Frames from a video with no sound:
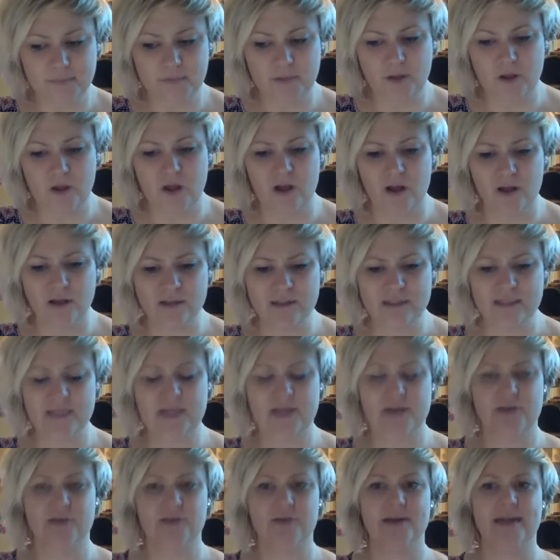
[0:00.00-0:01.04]

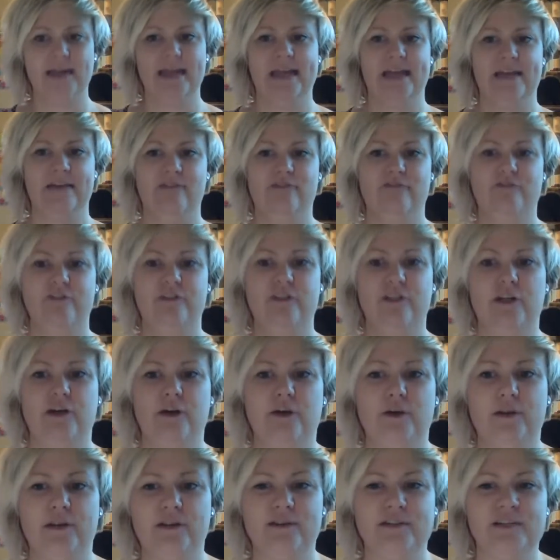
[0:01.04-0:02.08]
also,
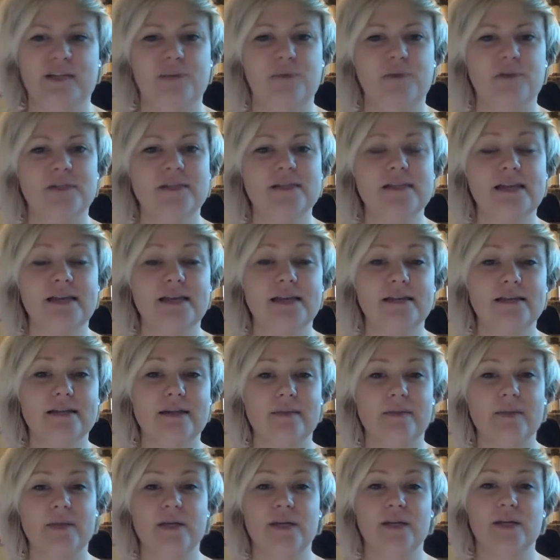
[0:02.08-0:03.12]
if someone's saying
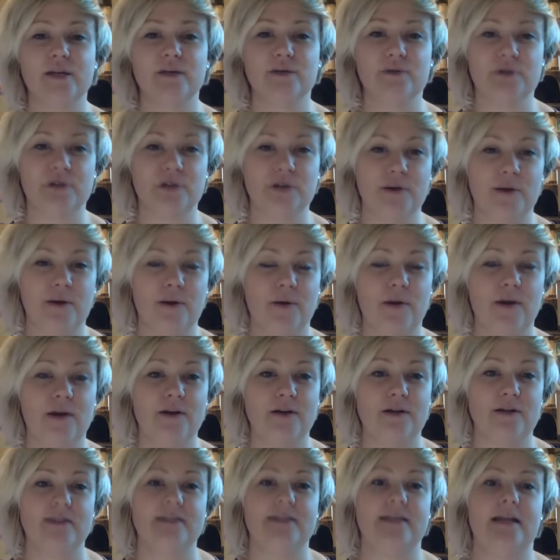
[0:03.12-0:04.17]
something to you and you don't
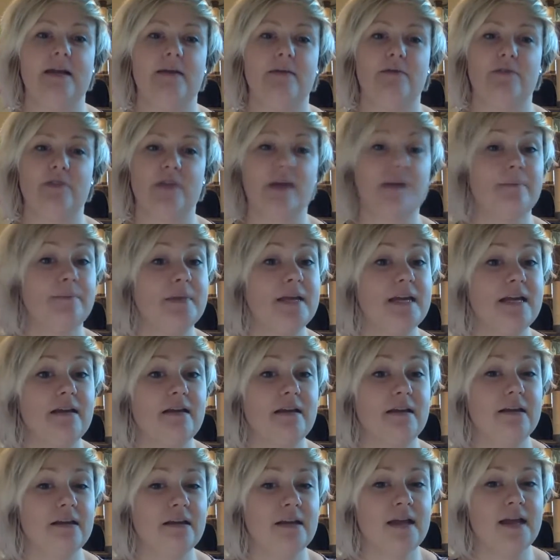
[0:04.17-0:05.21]
understand what they
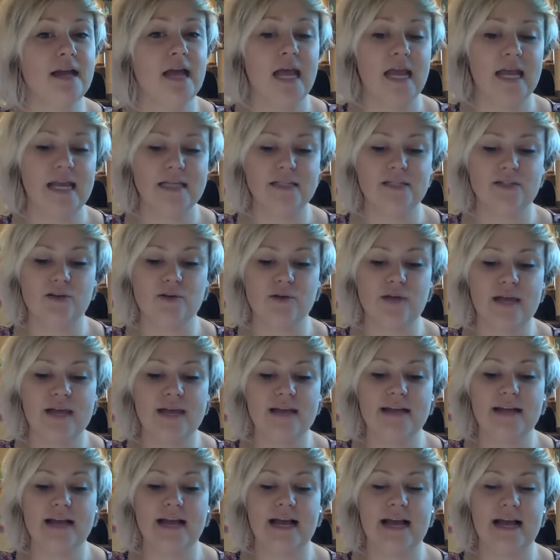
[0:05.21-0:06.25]
mean, it's okay
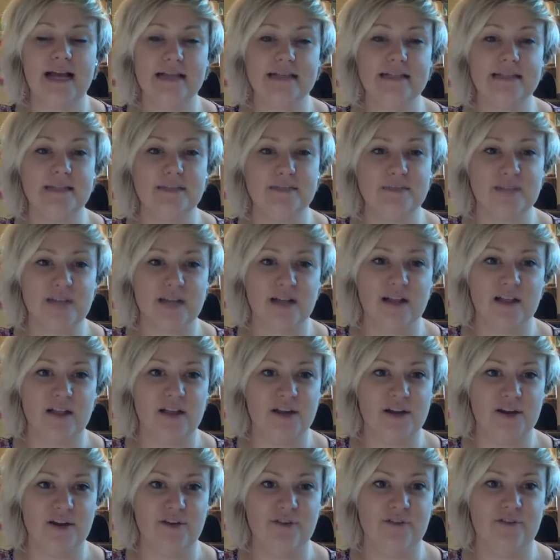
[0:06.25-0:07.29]
to ask them to
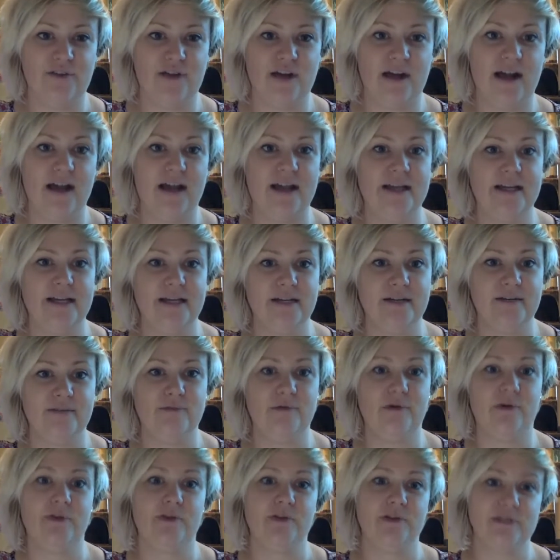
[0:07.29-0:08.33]
clarify
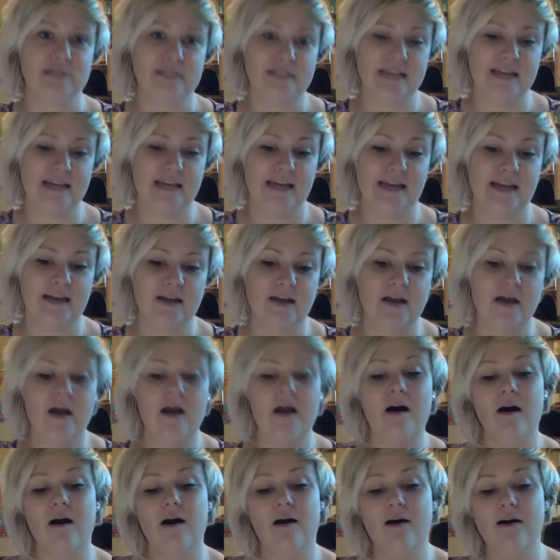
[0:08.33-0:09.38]
what they're saying.
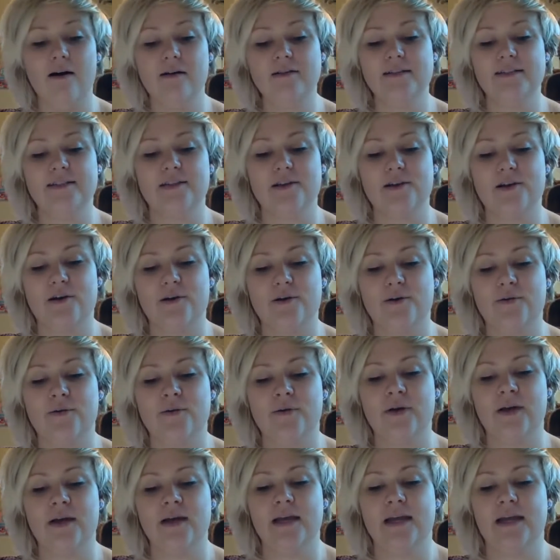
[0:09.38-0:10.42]
Also,
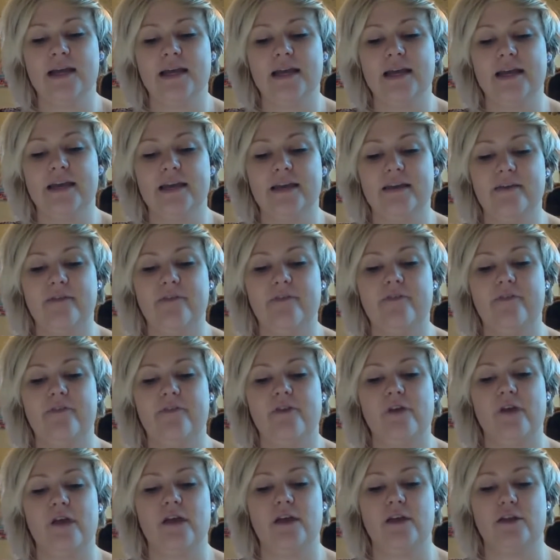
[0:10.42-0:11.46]
if
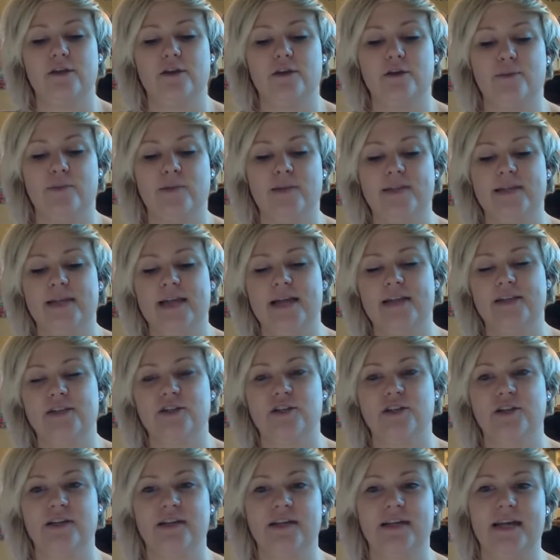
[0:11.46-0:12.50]
you're
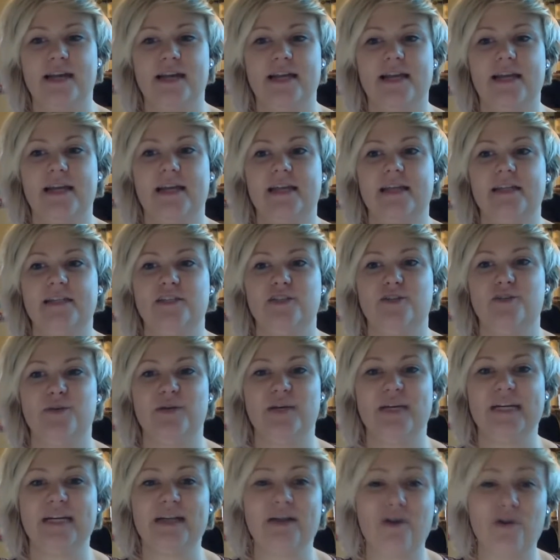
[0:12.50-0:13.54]
potentially getting into
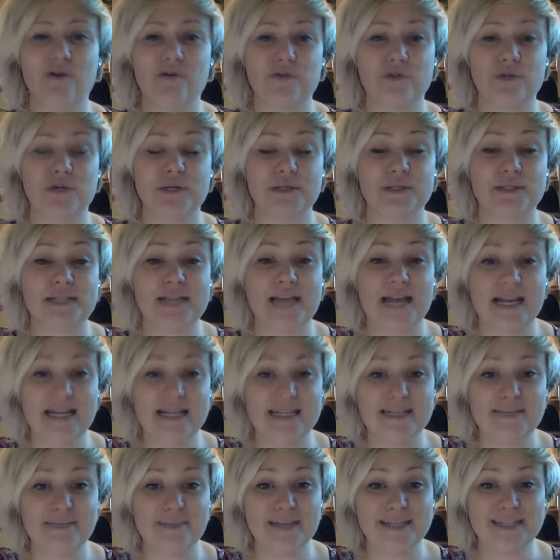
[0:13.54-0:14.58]
it over
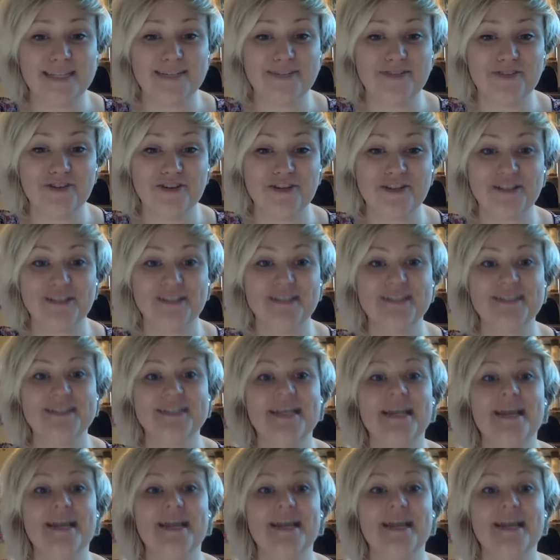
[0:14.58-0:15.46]
text messages,